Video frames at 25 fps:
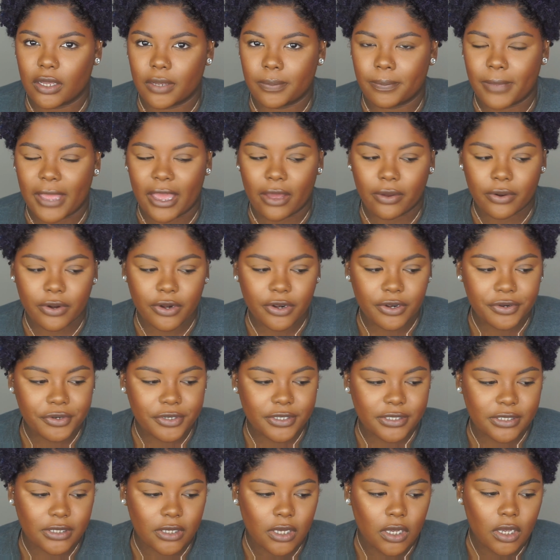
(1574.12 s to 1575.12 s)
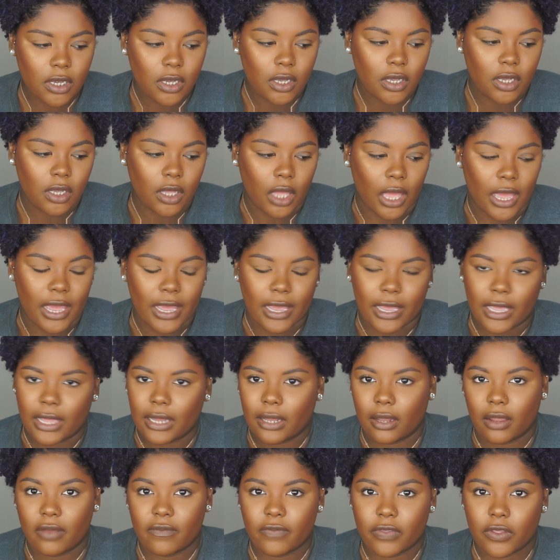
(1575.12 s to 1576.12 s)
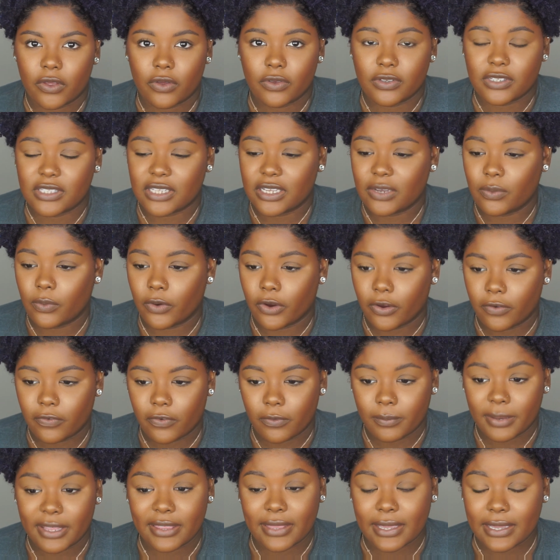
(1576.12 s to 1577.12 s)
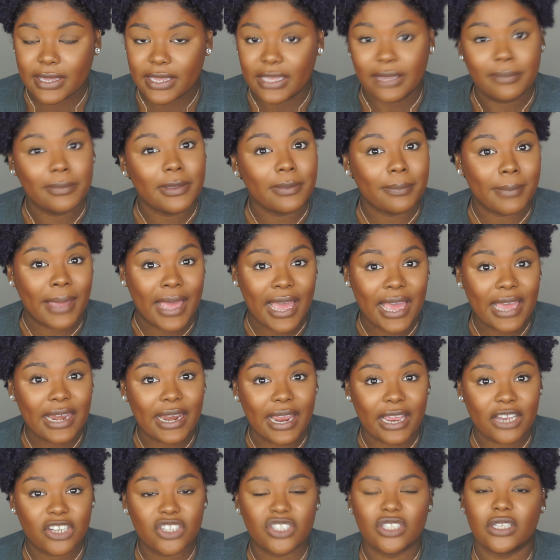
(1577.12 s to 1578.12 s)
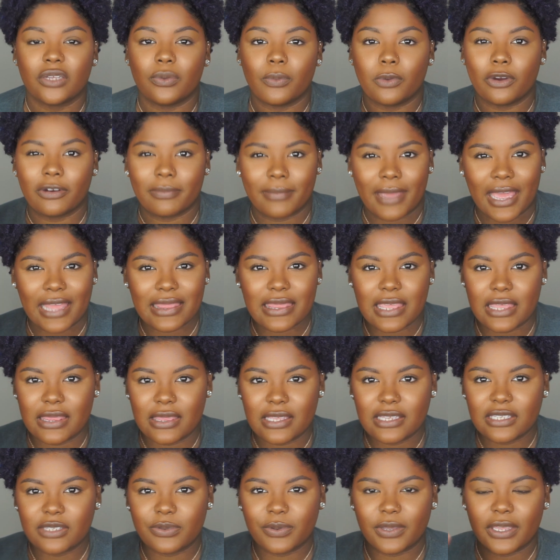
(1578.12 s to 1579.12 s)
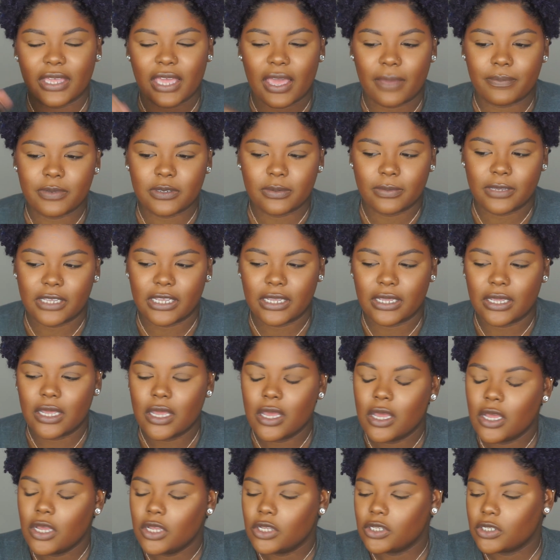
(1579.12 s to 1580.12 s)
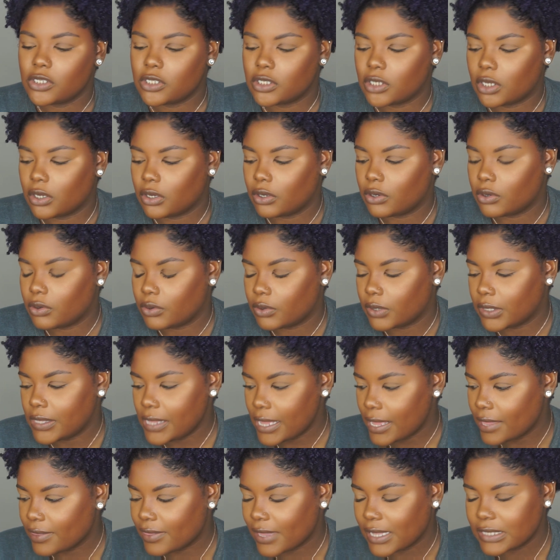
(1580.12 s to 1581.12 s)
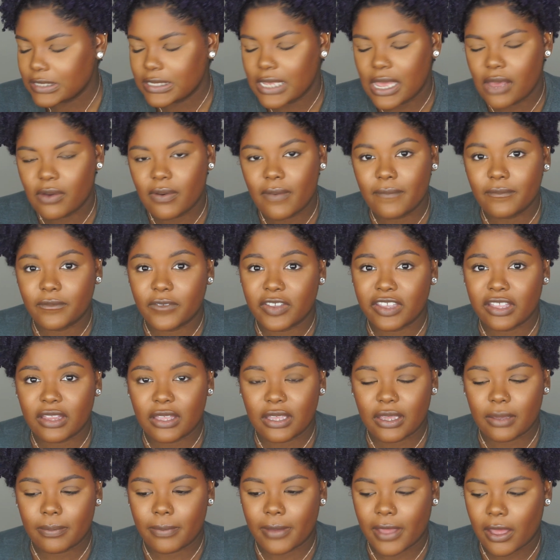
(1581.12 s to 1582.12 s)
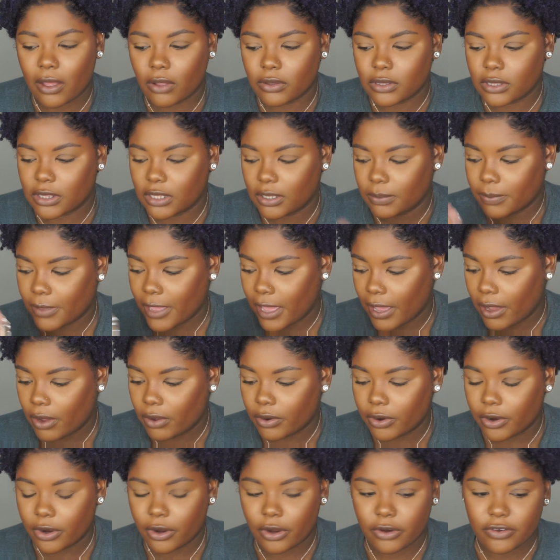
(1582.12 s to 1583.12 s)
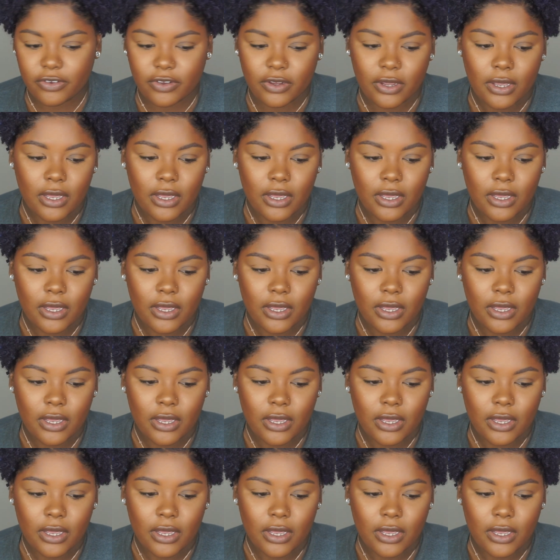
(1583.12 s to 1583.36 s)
powders. I love those. They work for me. They keep me matte, actually more matte than this one kept me. So yeah, that's how I'm feeling about the powders.